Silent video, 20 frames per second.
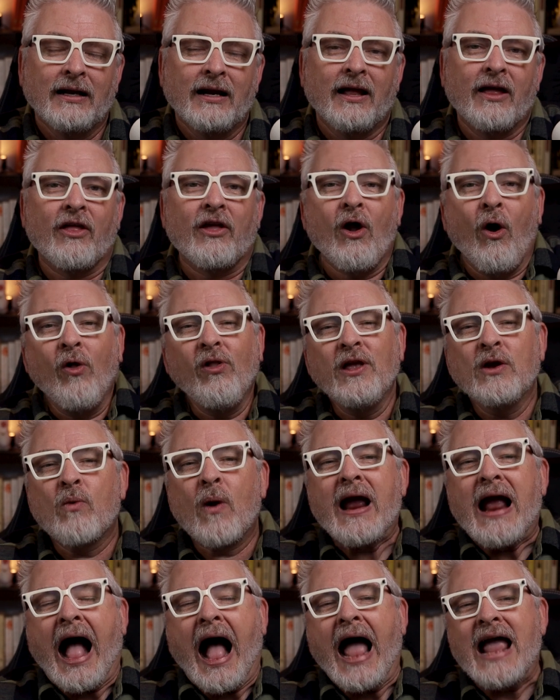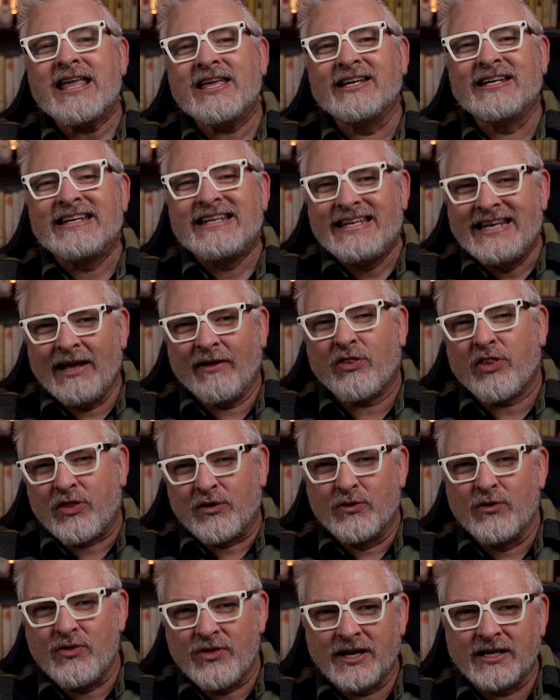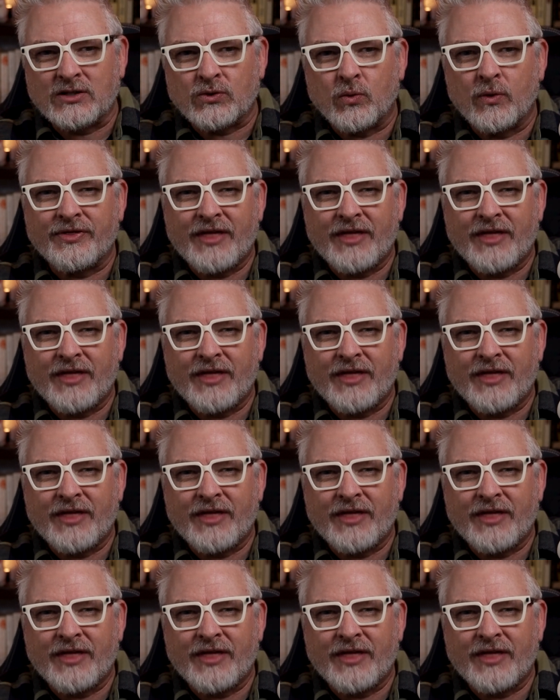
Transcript: Now, the only way I could get through this